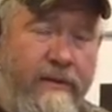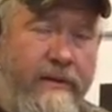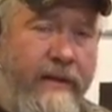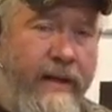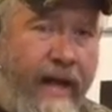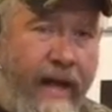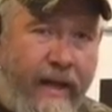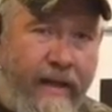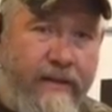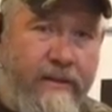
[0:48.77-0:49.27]

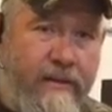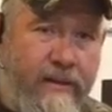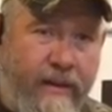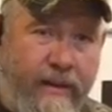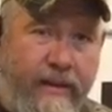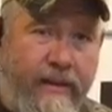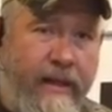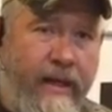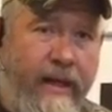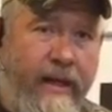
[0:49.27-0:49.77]
that
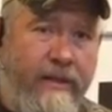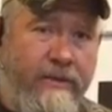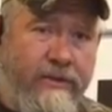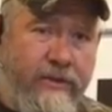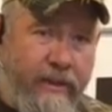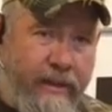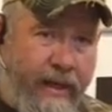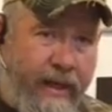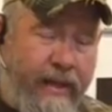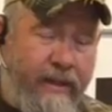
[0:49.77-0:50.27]
actually catch
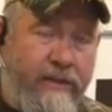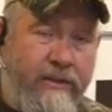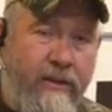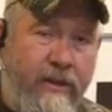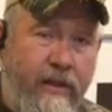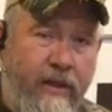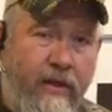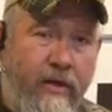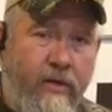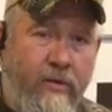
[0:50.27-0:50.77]
and
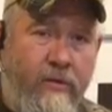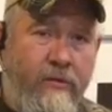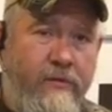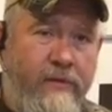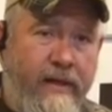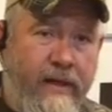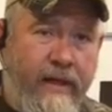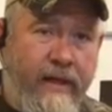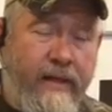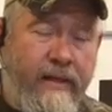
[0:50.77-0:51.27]
actually
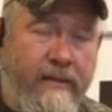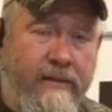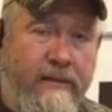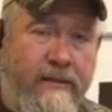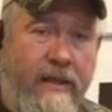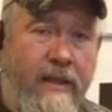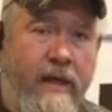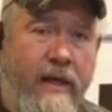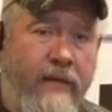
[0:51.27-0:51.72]
hold things.